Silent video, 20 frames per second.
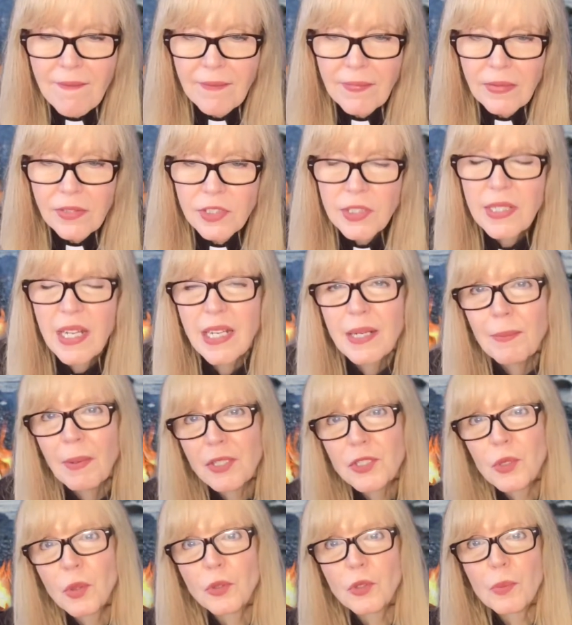She'd had a
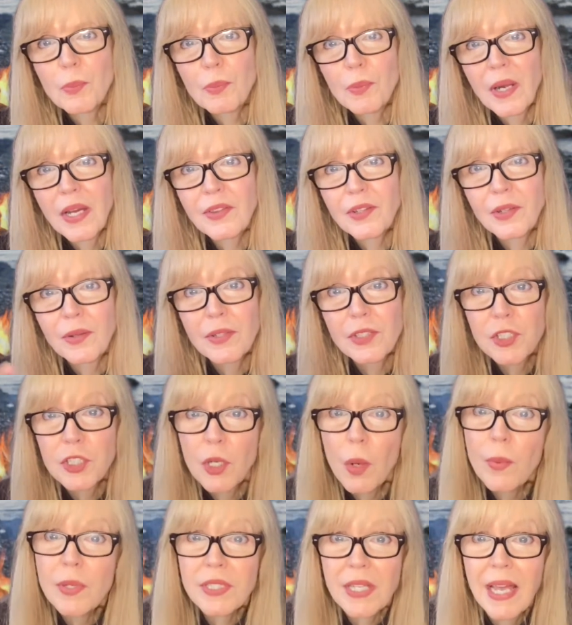much older brother and she
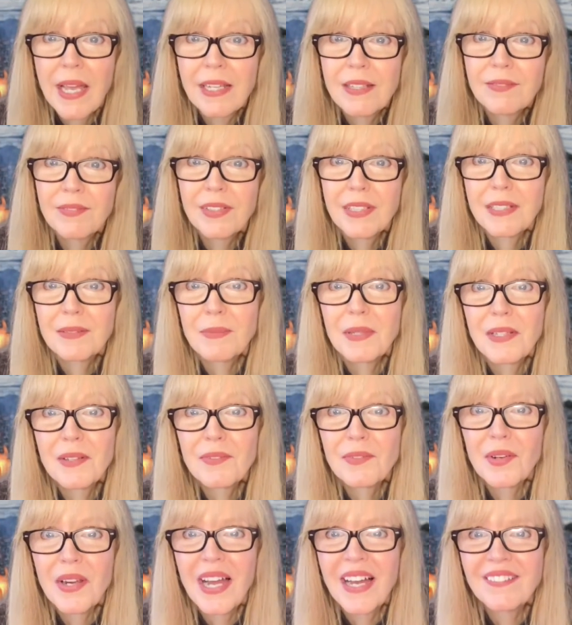always envied me
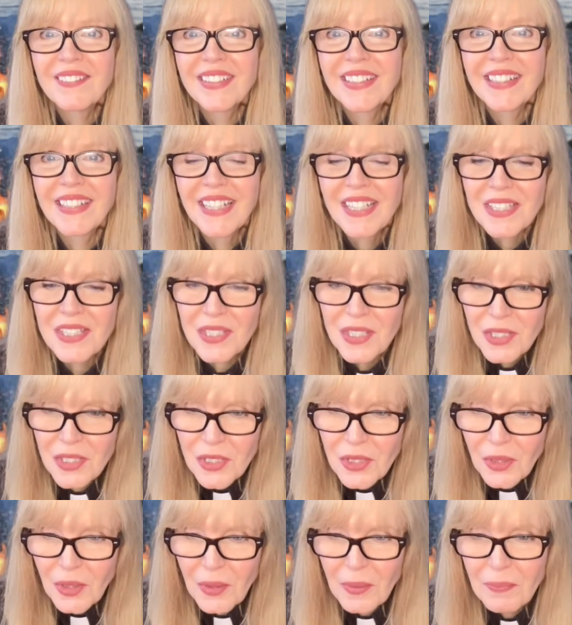for having a
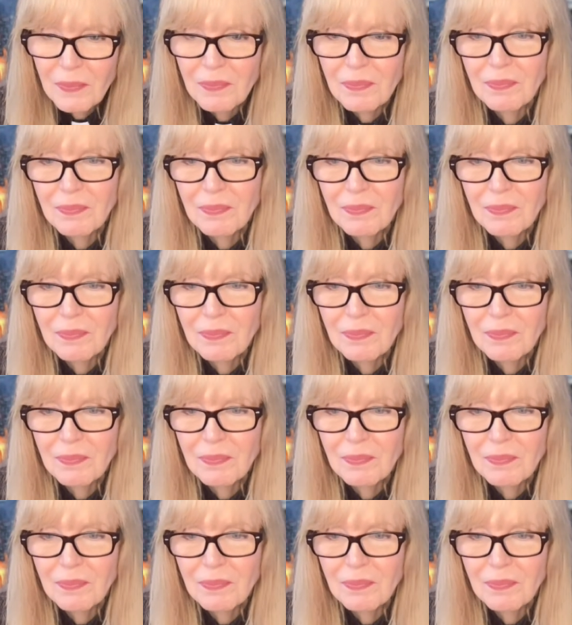sister.